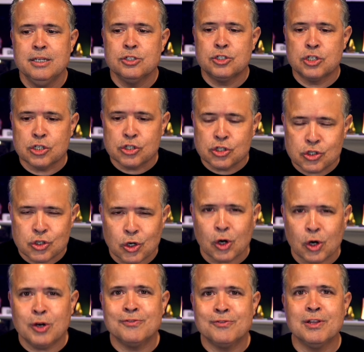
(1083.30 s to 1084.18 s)
to
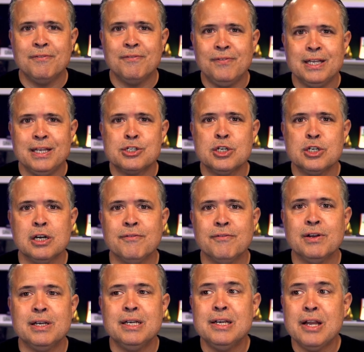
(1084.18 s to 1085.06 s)
serve the vision
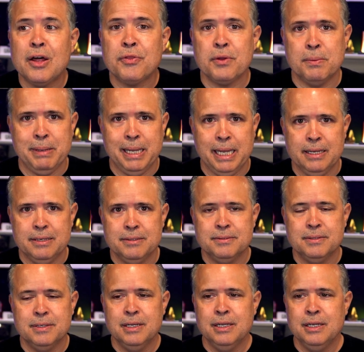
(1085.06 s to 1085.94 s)
of another man,
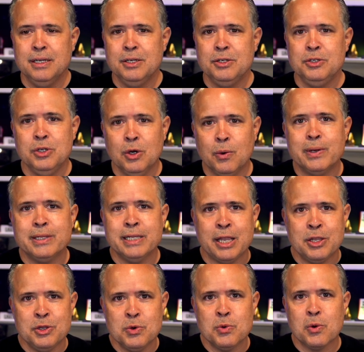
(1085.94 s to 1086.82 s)
knowing
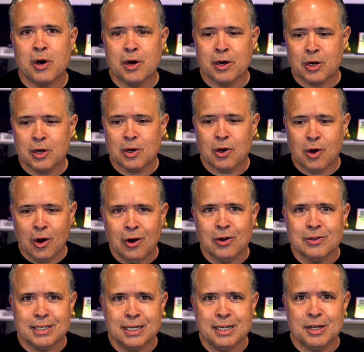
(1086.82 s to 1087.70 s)
that you are
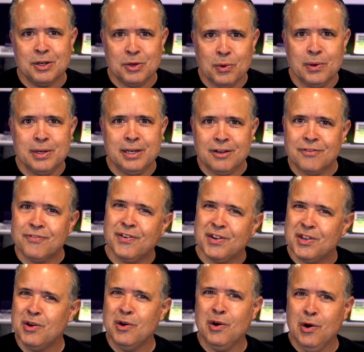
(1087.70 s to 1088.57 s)
called and anointed for
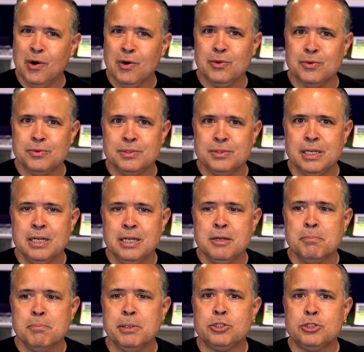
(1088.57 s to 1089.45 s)
your own.
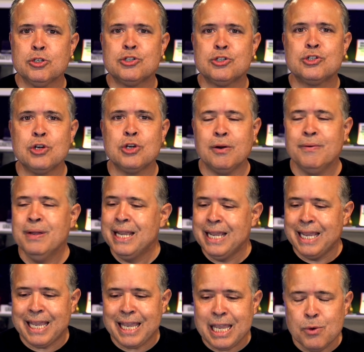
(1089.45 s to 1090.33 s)
But
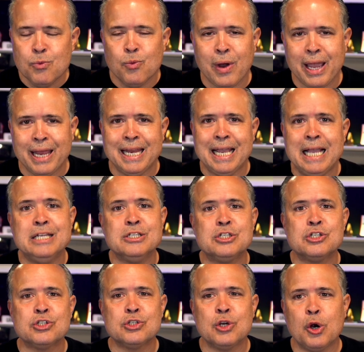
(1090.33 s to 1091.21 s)
he went and
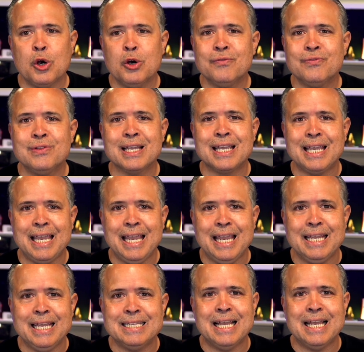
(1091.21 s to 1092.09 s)
served the
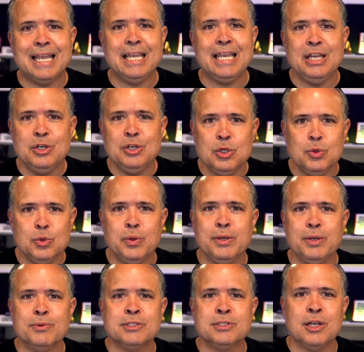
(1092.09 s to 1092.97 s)
king that he knew
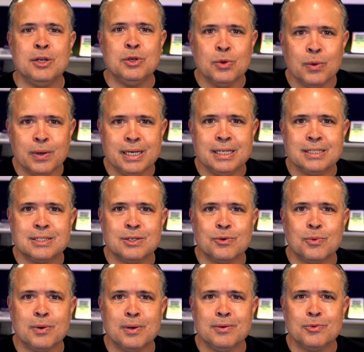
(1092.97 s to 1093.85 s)
he was anointed
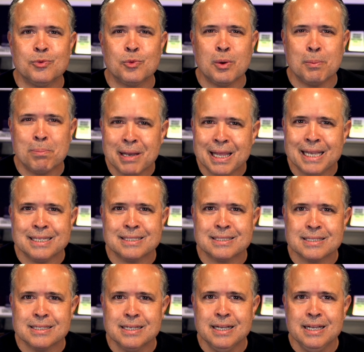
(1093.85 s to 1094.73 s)
to
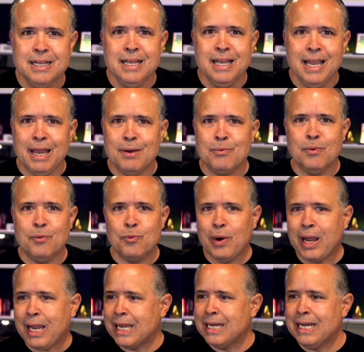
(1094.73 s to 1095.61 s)
replace. And
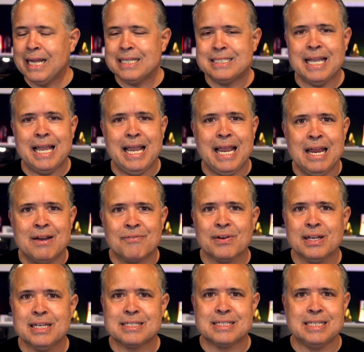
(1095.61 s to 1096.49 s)
recognize that
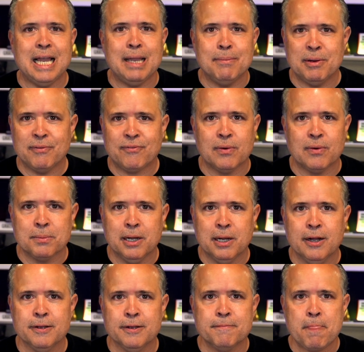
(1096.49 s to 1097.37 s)
every assignment from
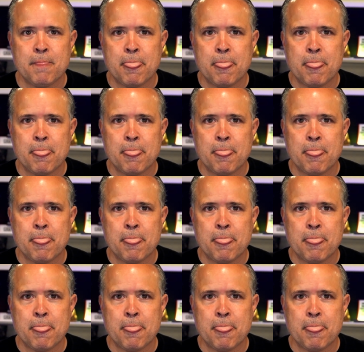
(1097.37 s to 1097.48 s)
God,